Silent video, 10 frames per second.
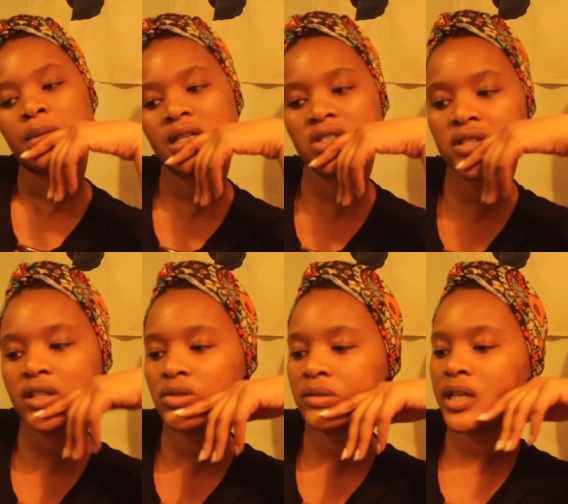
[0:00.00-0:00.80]
His
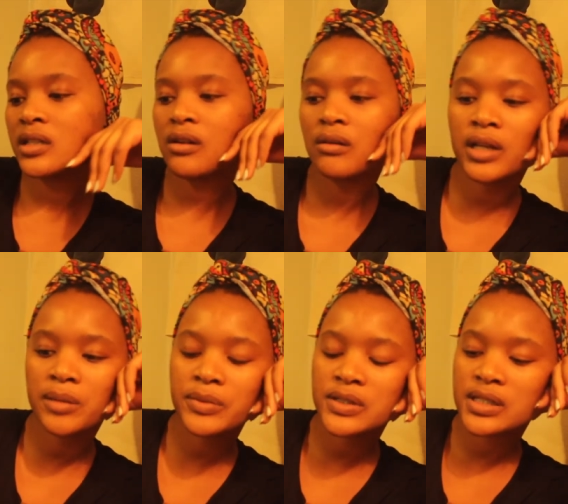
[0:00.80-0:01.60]
children had grown
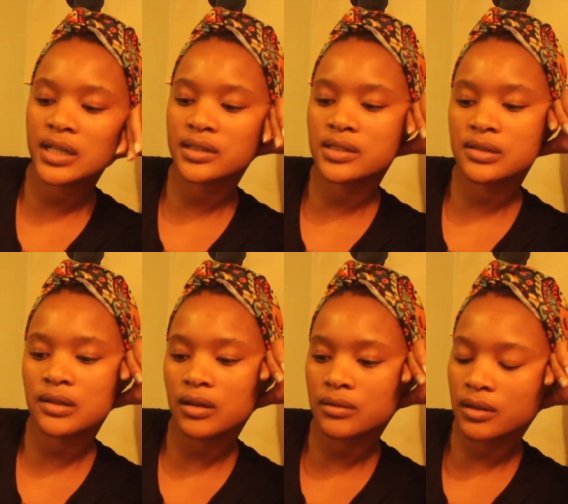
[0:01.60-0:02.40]
up inside the
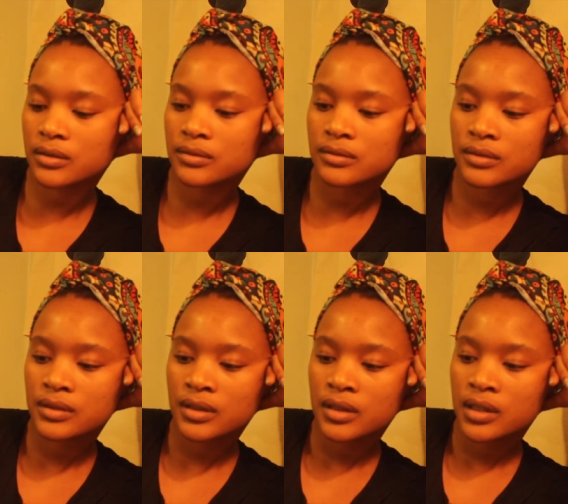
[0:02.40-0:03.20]
sorrow.
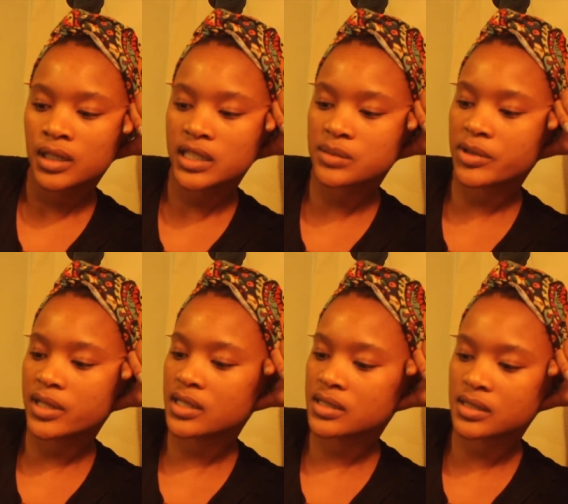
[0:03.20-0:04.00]
His
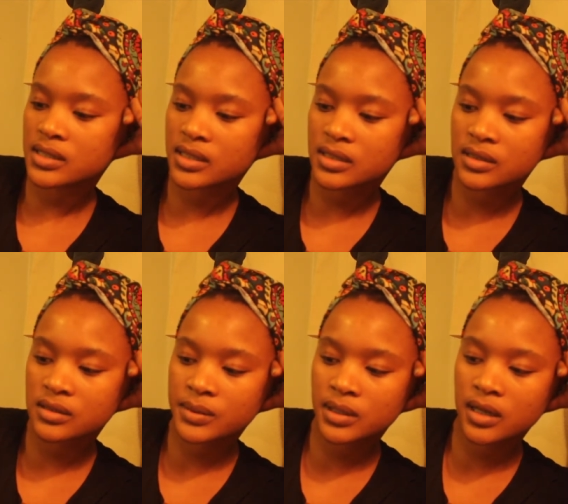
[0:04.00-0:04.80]
brothers and
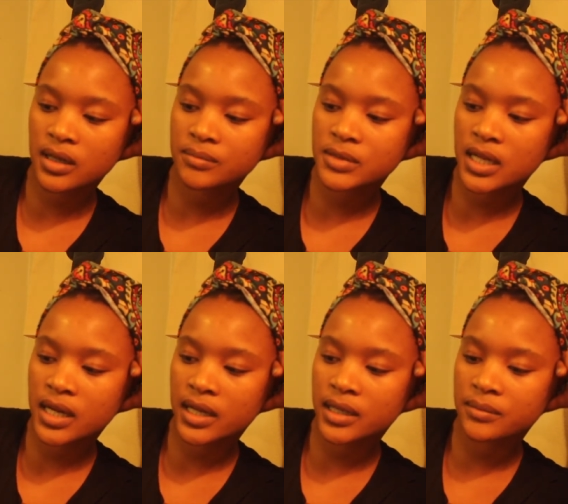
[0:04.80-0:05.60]
sisters would come
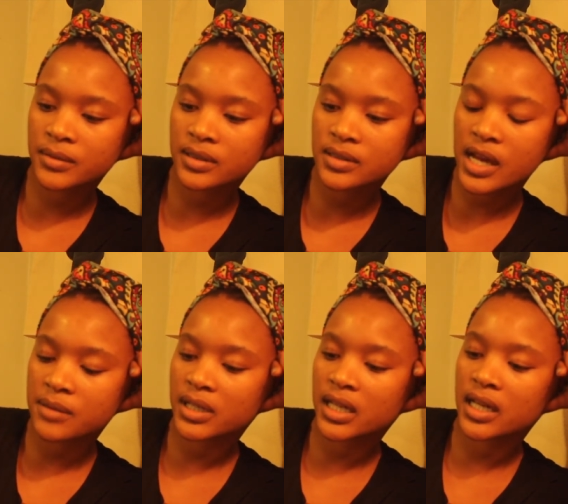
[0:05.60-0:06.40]
time and
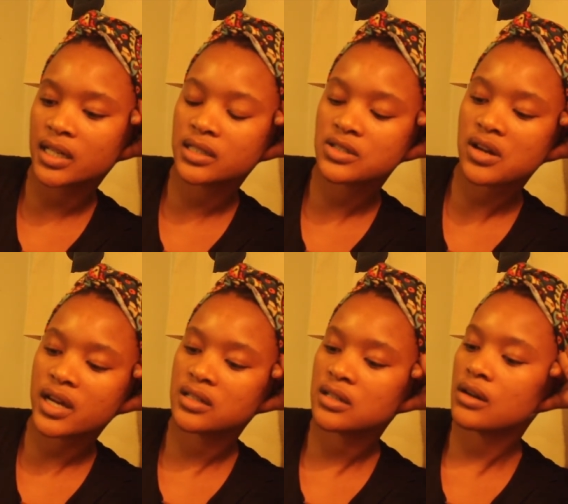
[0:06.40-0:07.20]
time again and
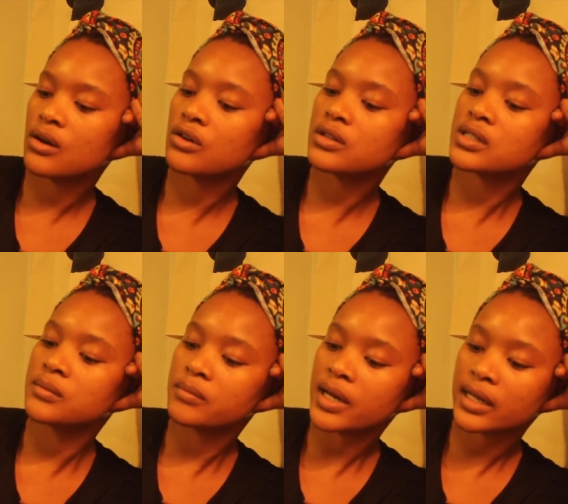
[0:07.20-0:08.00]
try to coax
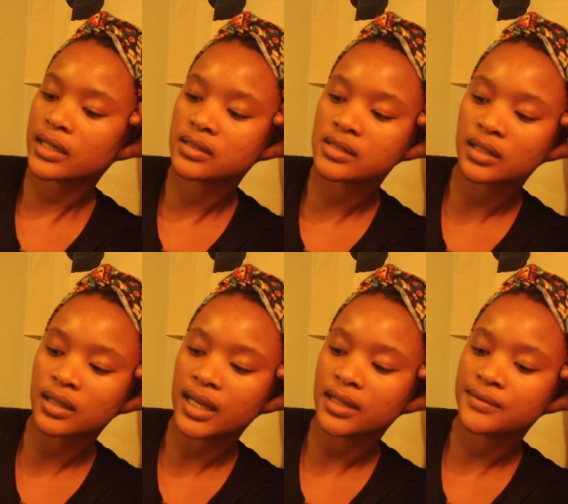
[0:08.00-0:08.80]
him back into
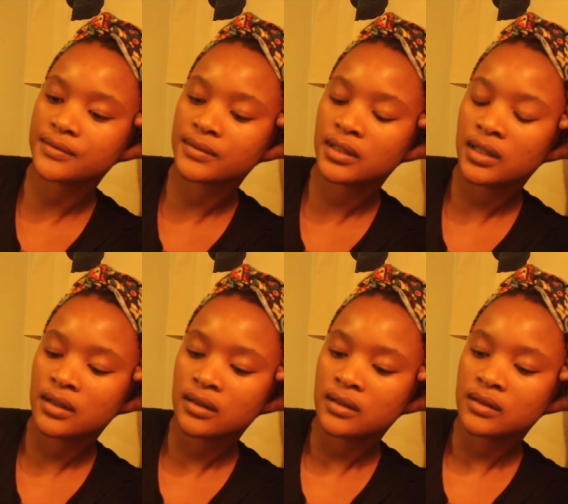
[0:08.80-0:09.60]
life,
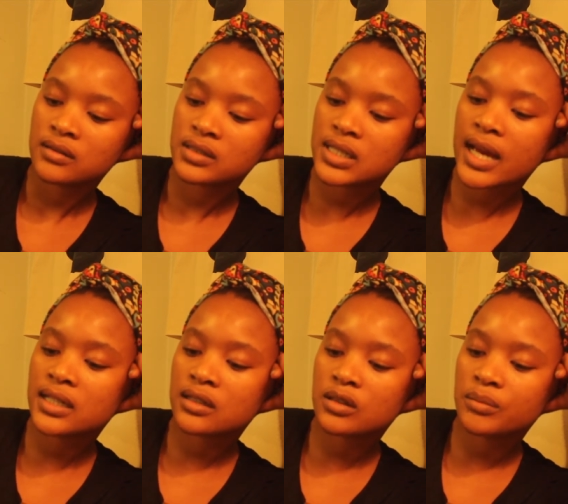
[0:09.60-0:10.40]

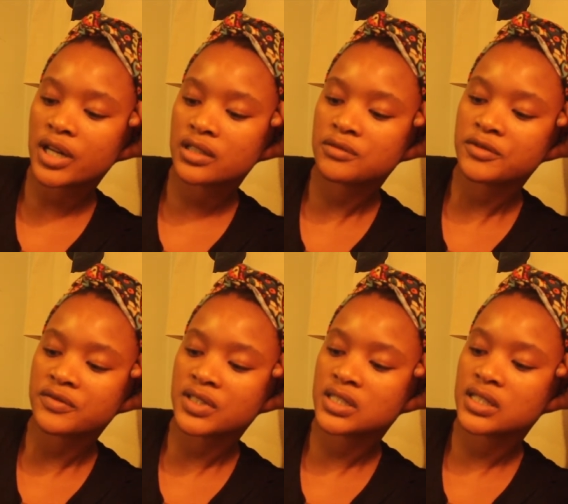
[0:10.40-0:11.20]
stand at the bottom
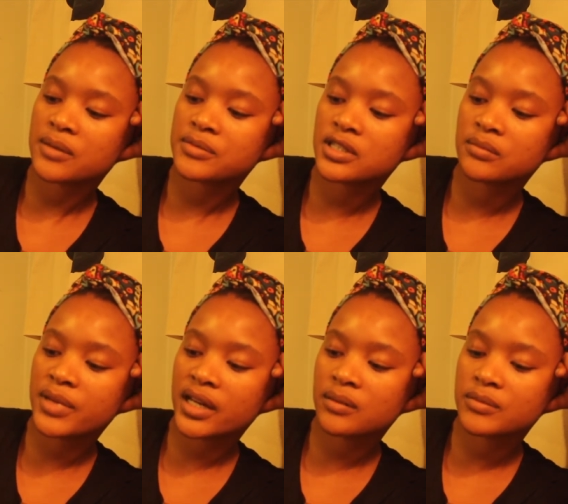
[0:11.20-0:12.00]
of the steps and
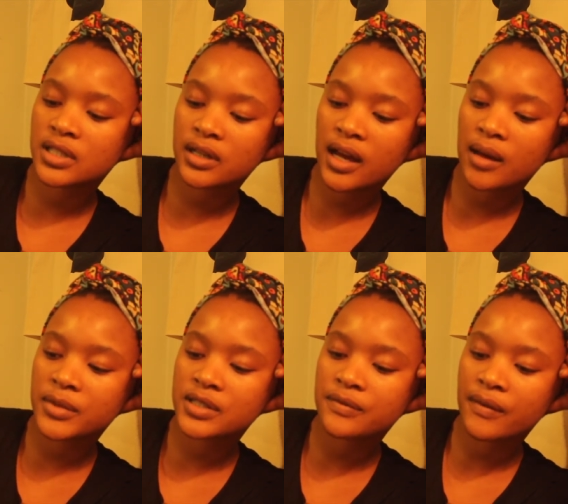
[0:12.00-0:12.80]
beg him to
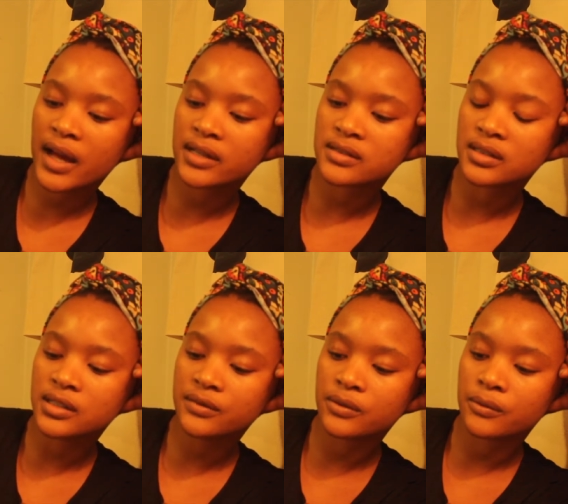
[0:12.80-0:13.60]
come as far as the
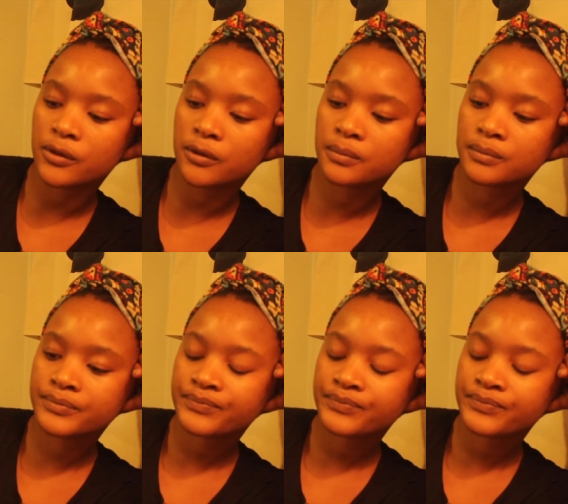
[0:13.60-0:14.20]
living room,